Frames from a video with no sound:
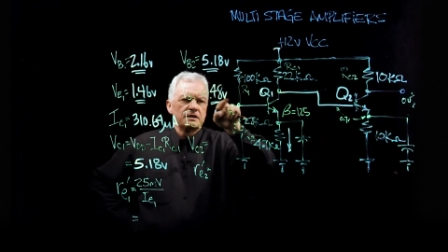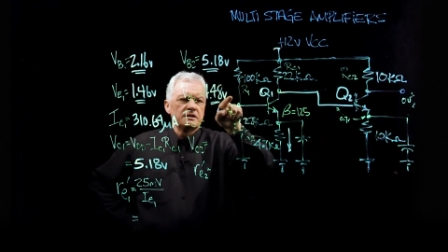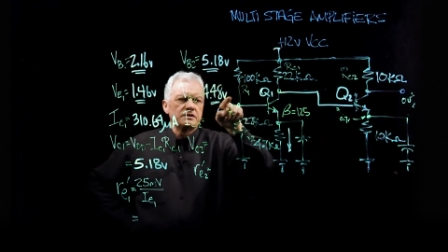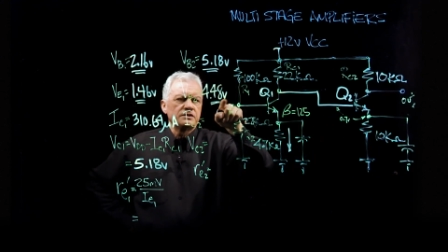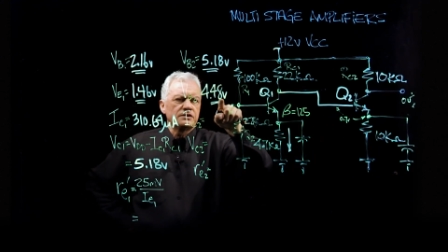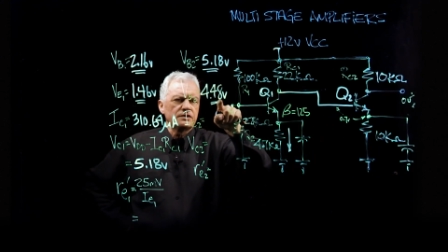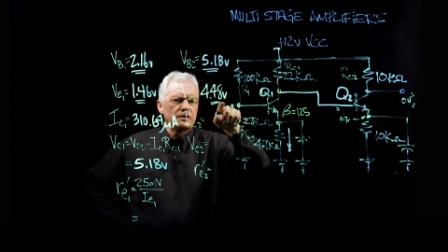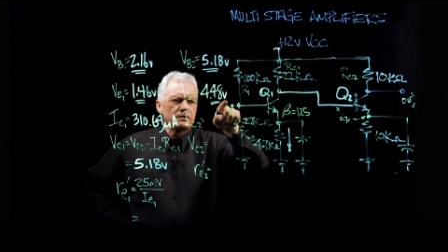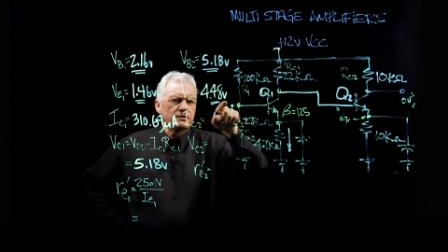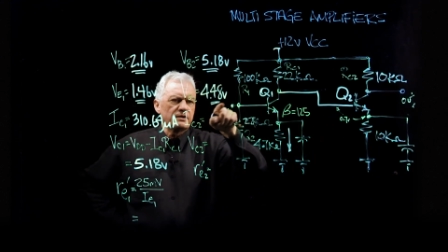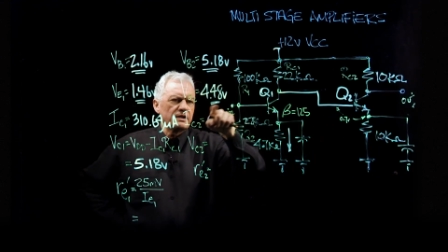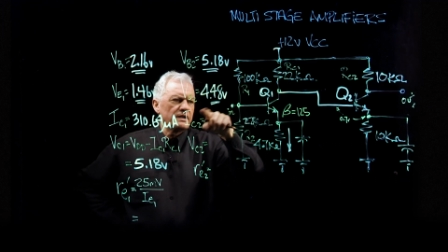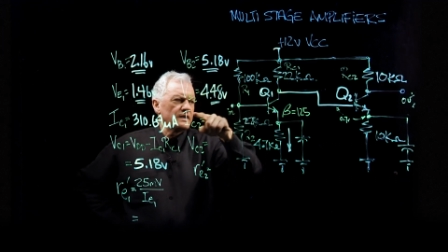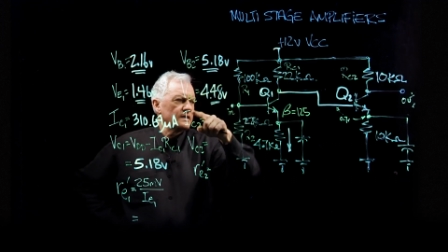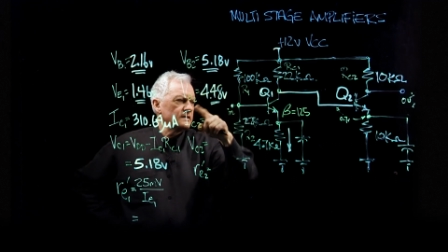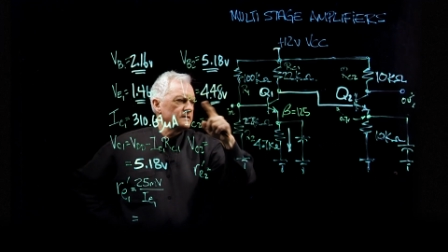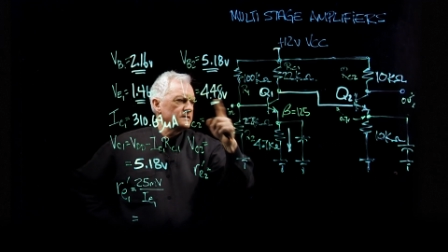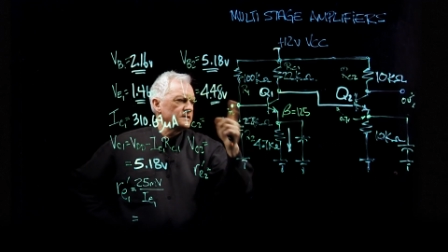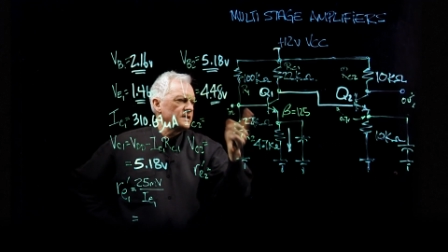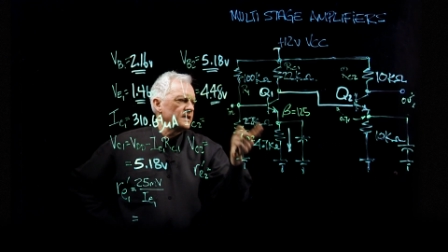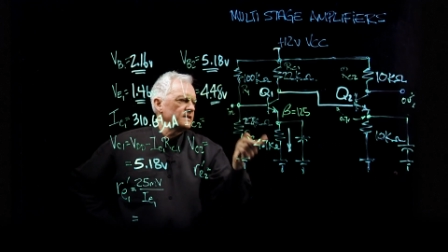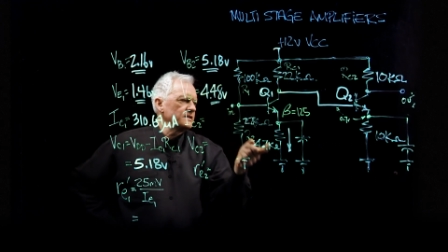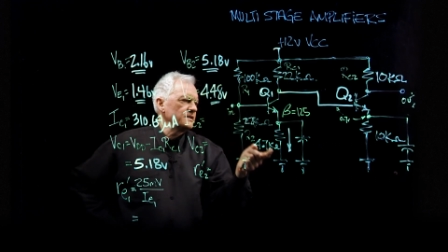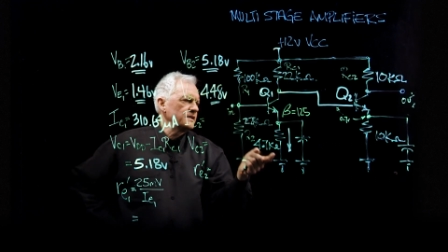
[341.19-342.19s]
so
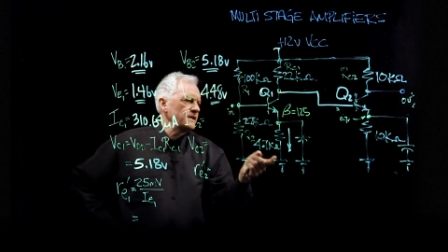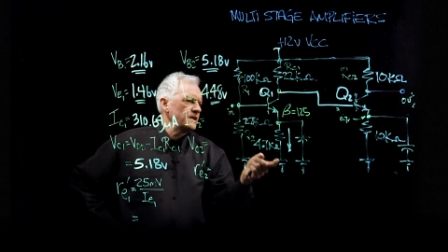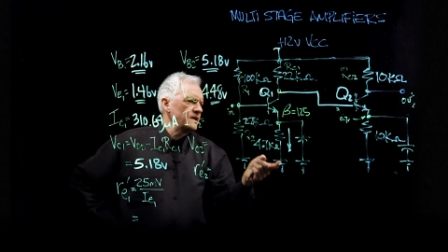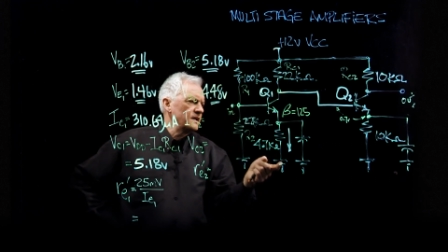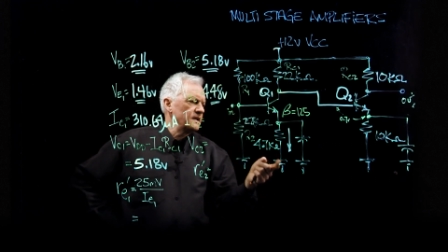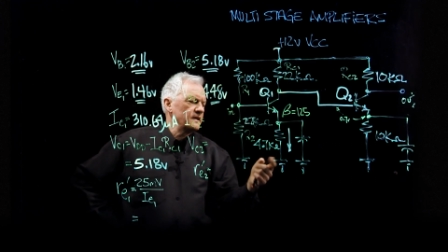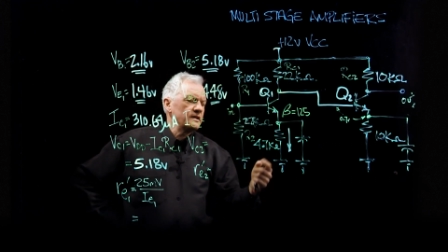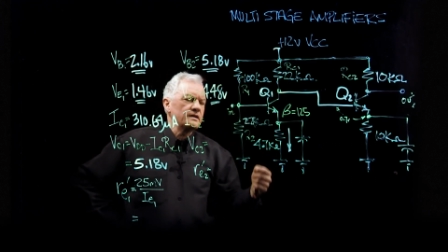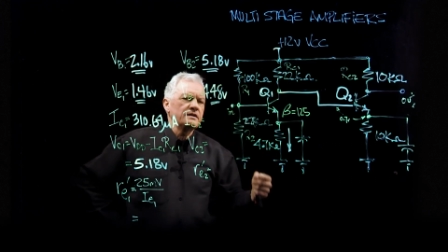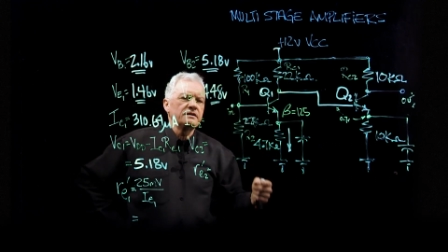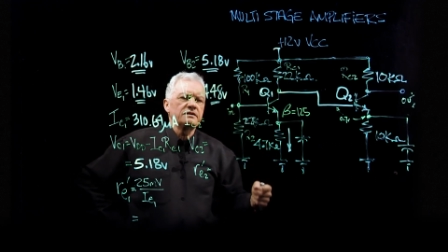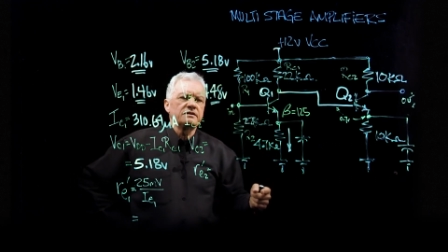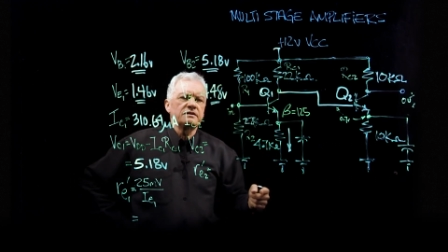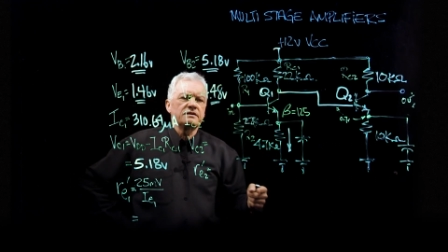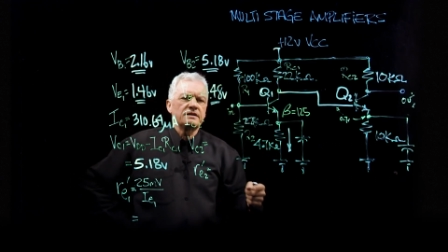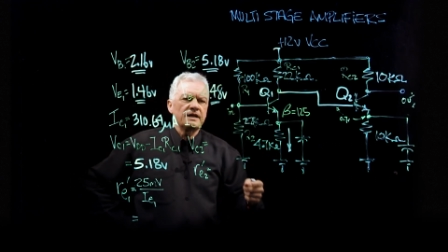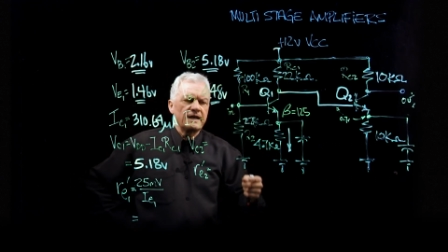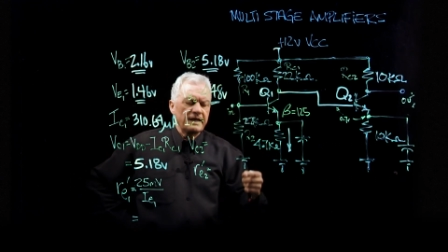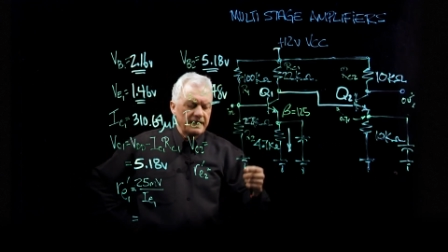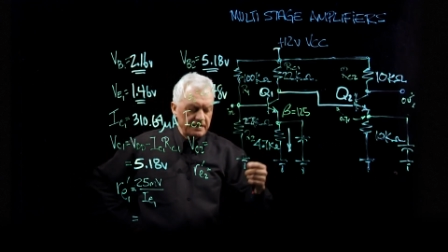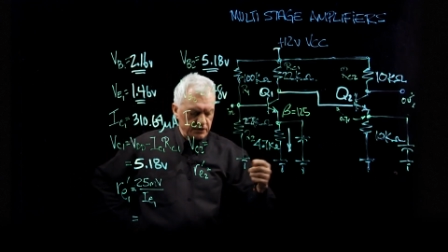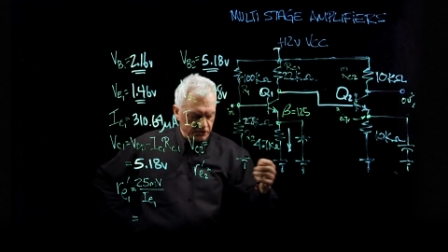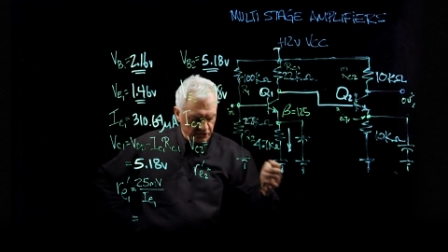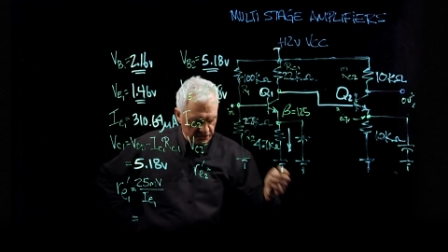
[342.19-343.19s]
then 10K into
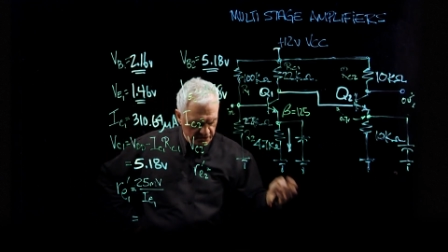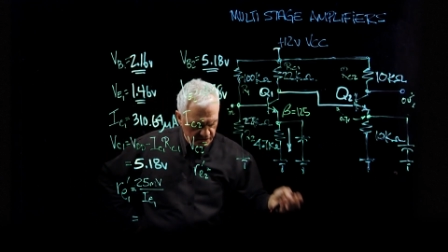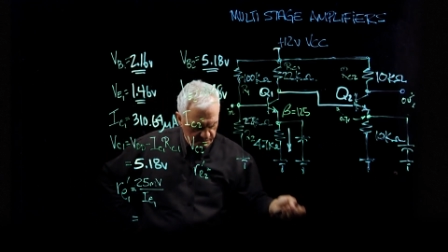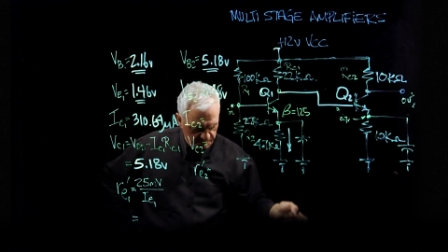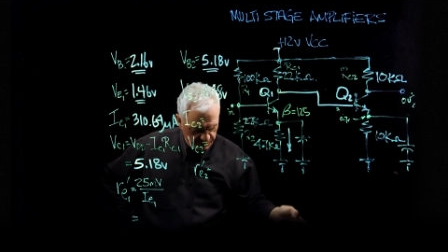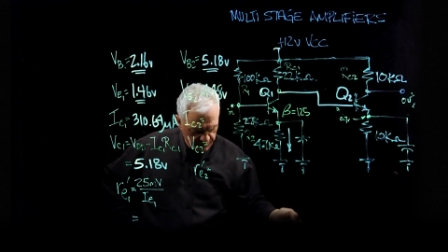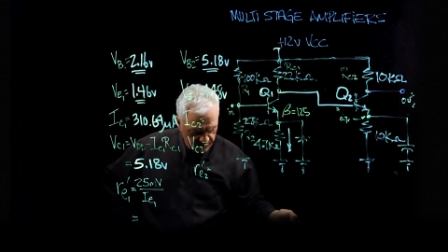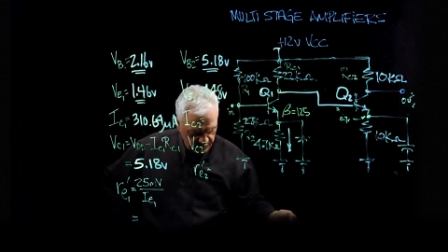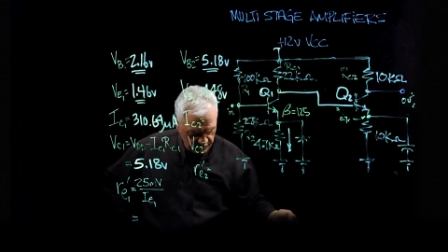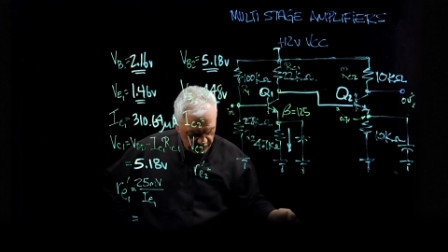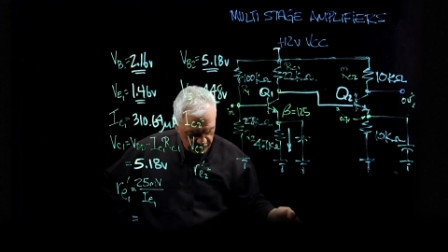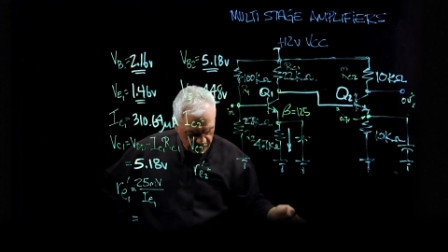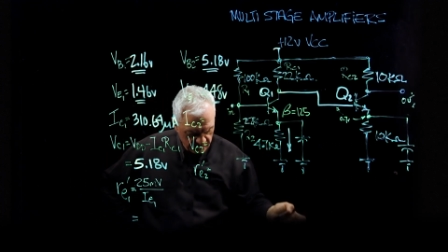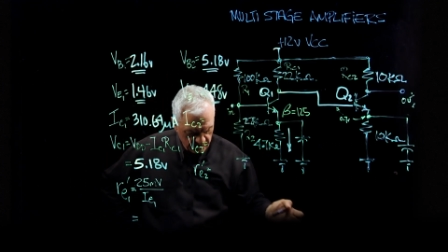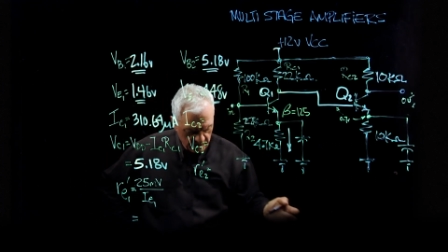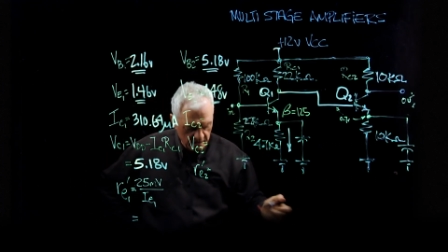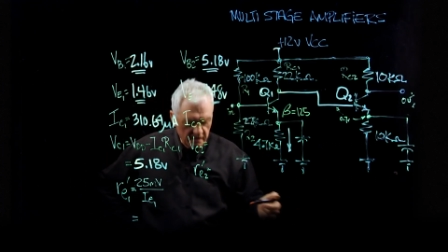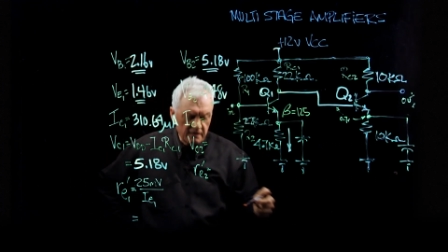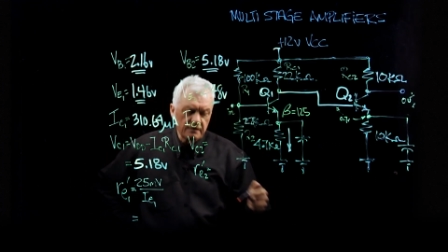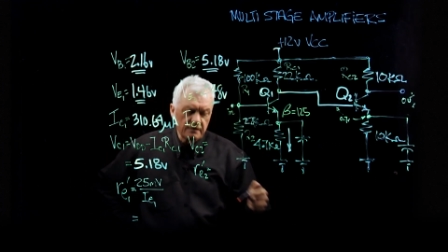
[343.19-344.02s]
that should be